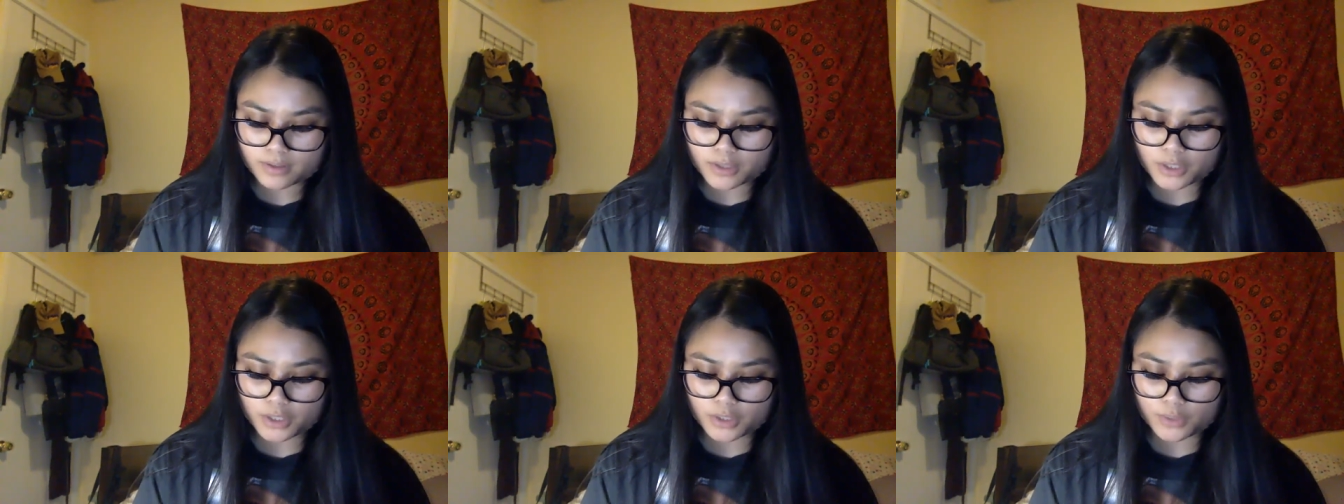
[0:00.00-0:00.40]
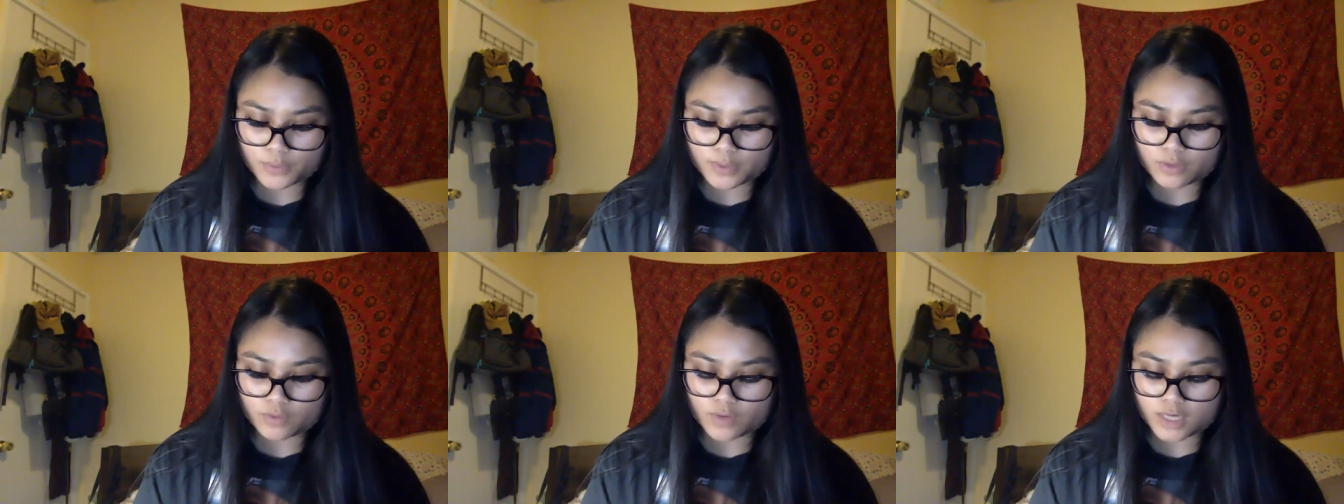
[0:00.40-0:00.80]
her
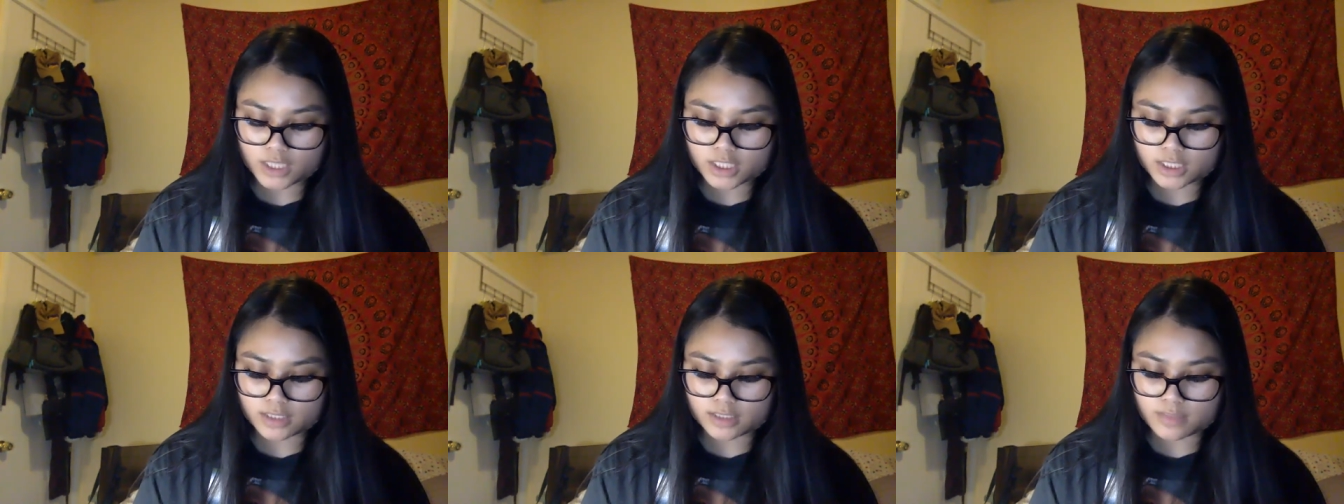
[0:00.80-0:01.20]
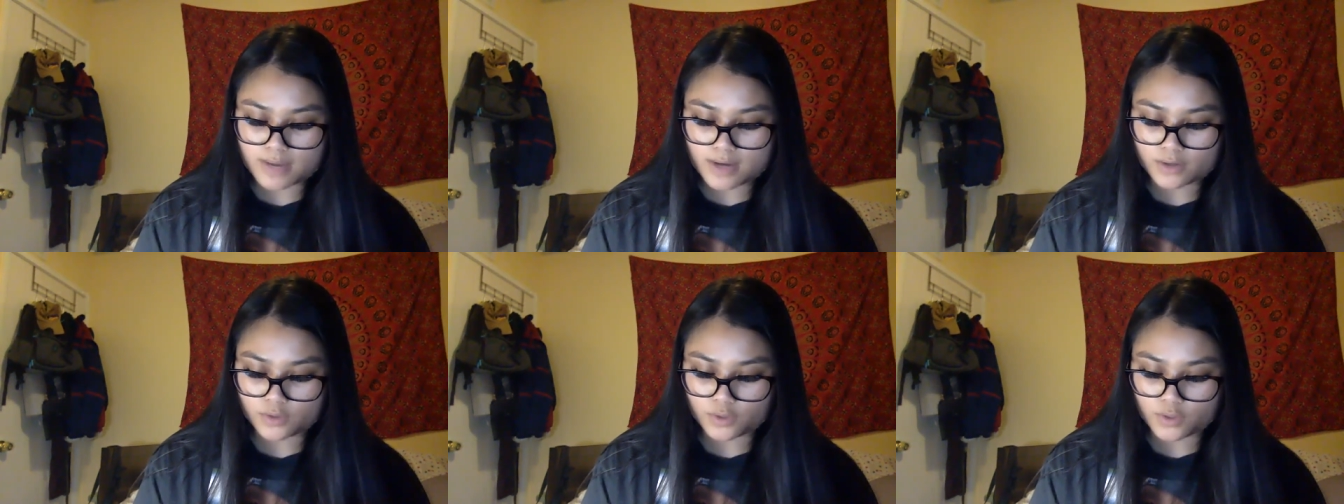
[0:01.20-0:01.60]
with questions
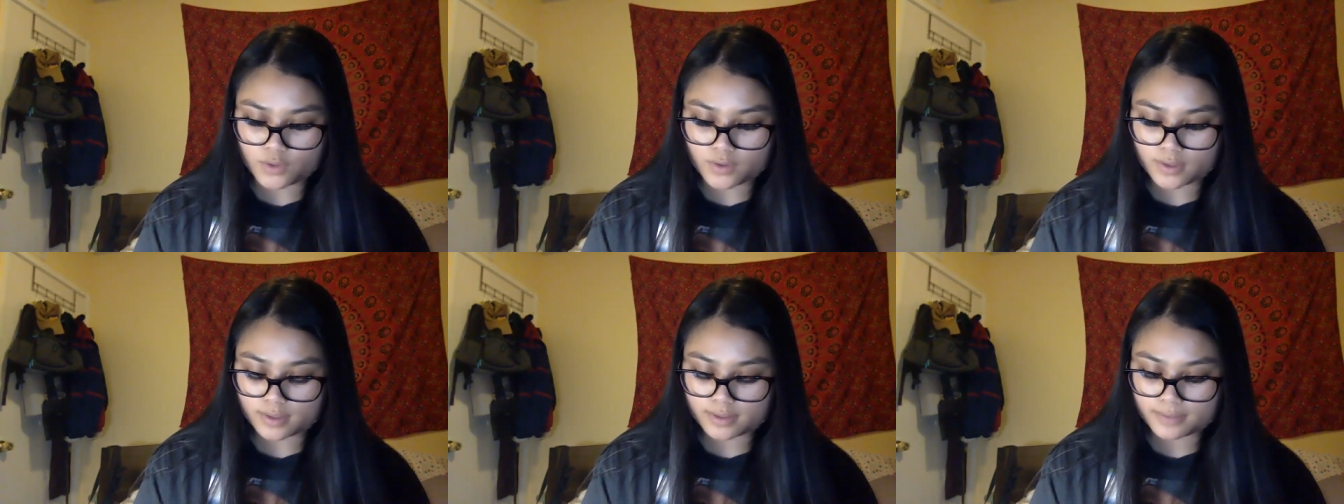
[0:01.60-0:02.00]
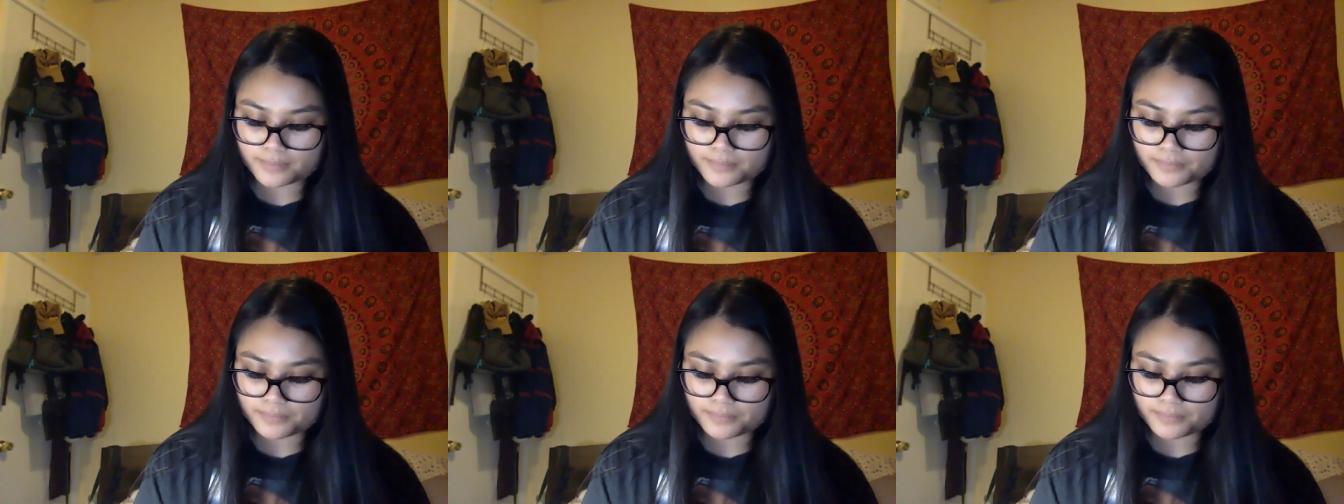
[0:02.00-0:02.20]
about New York.